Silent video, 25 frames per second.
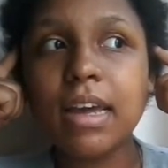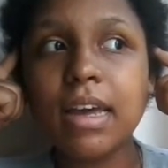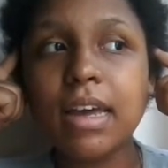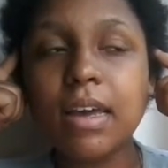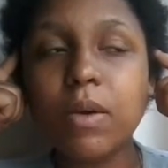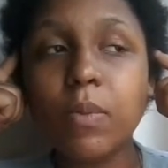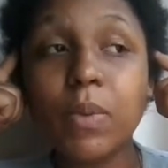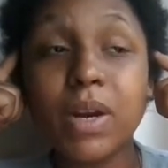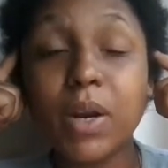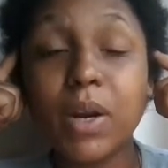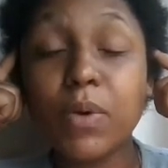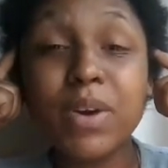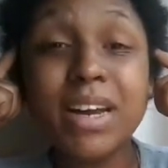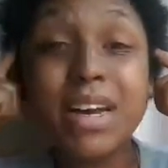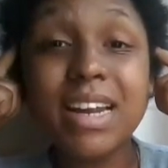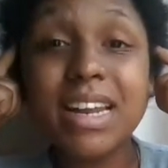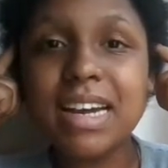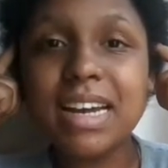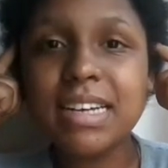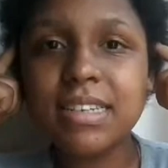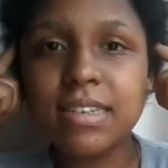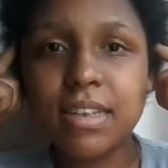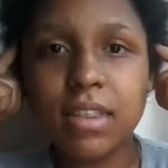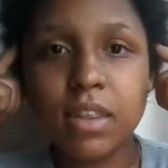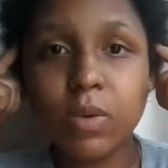when I
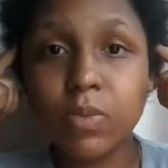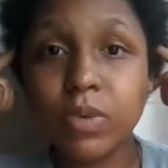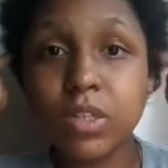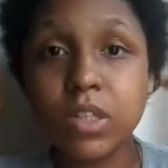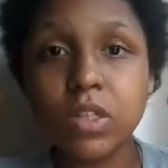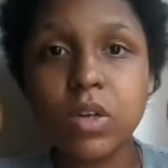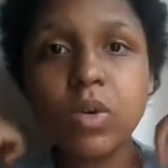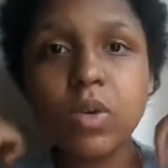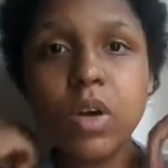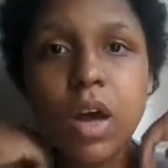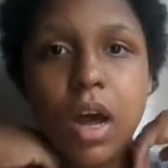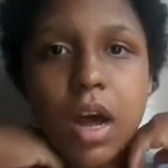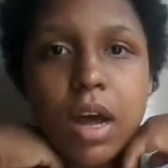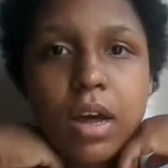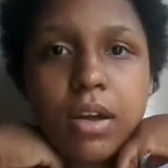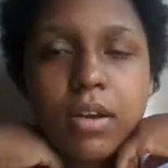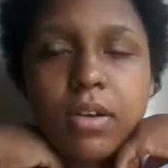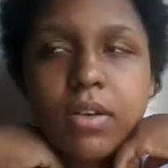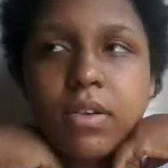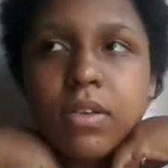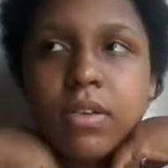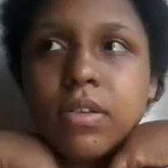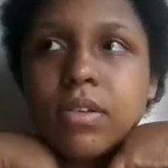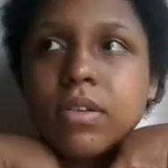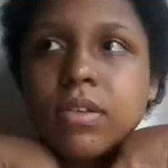realized that there was no God,
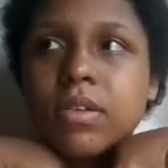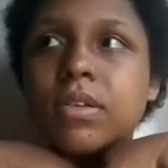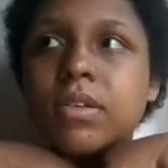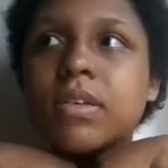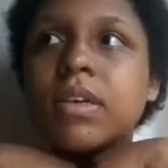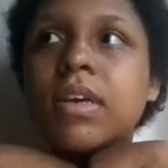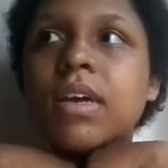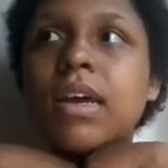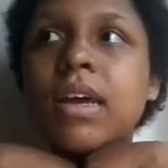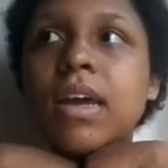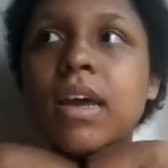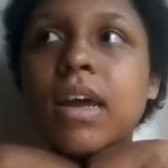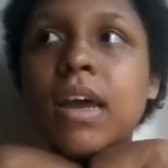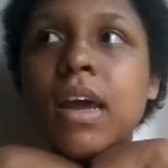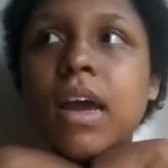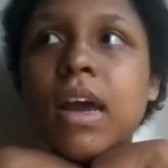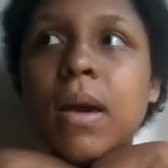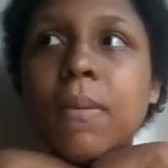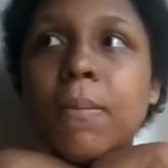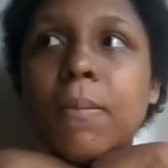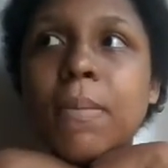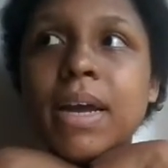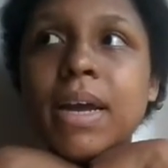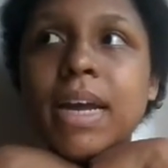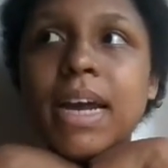
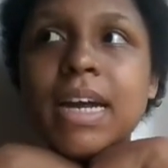my